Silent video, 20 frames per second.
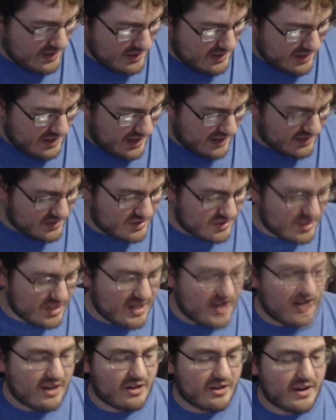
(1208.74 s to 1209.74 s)

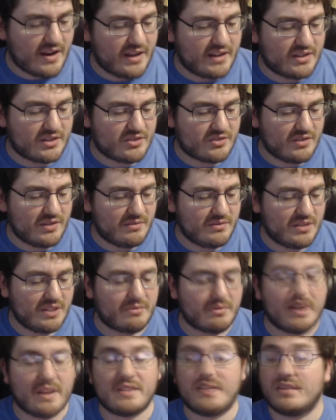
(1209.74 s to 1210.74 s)
XGRA, Extreme G
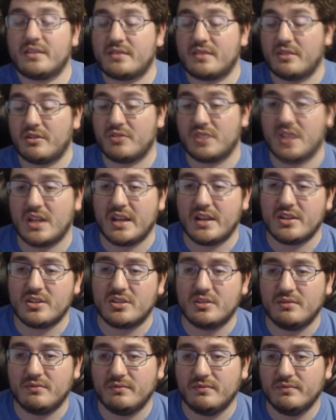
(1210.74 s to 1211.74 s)
Racing
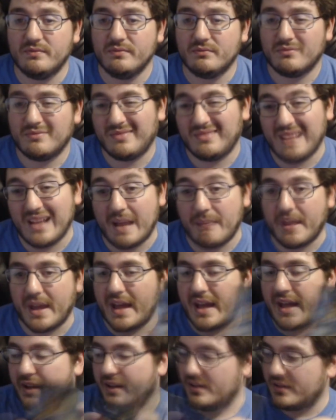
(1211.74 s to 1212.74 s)
Association. Not
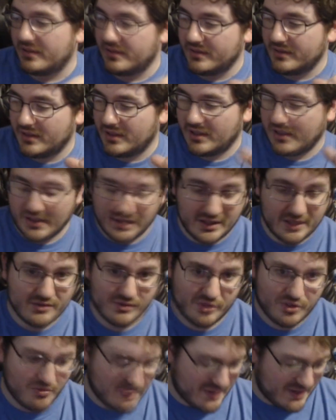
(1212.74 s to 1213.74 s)
bad. And these were
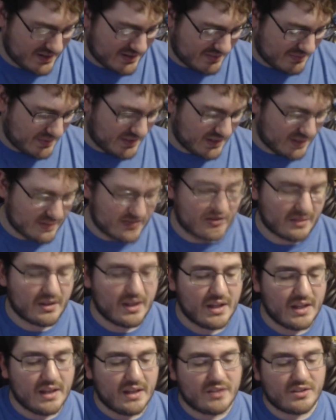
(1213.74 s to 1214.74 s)
$2 a piece. So,
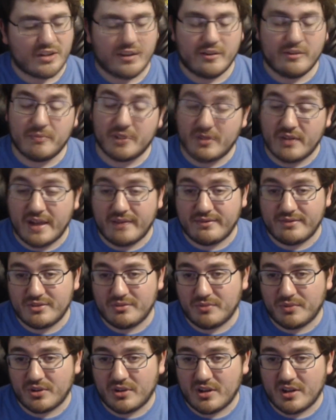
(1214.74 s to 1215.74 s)
Jerry McGrath
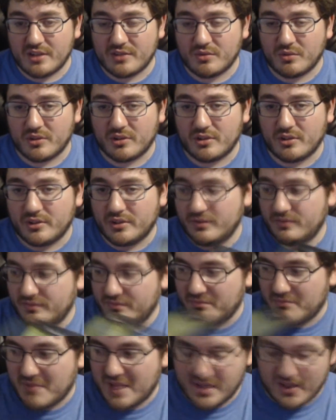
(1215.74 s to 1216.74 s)
Supercross World.
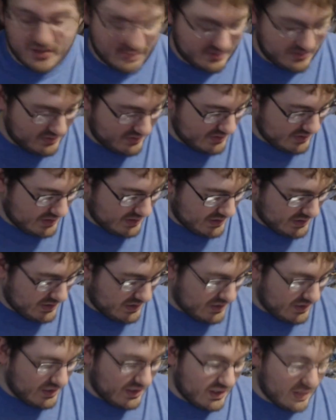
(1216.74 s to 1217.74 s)
Meh.
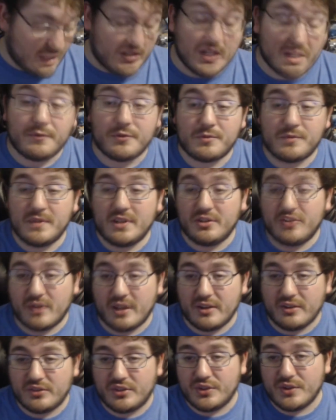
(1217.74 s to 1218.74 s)
Need for Speed
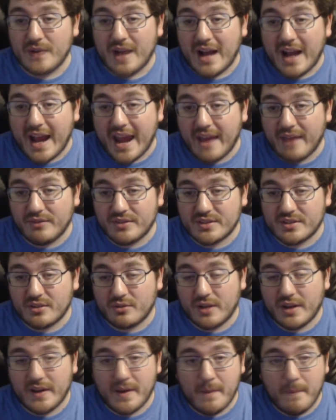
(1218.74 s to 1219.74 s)
Underground 2. I have this
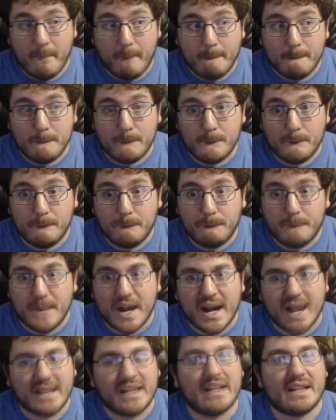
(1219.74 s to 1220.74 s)
already, but I
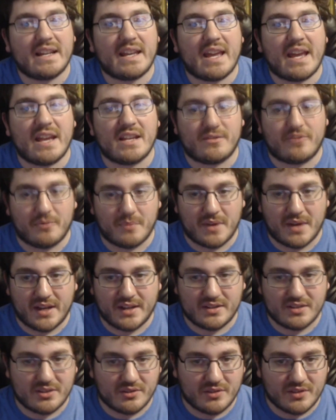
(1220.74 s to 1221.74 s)
needed a case for mine,
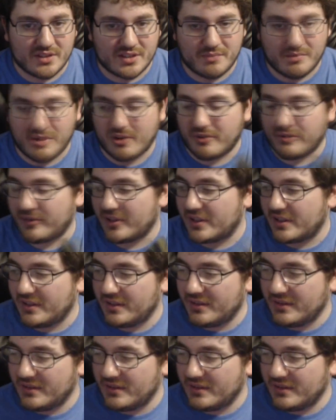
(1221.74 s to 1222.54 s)
so this is perfect.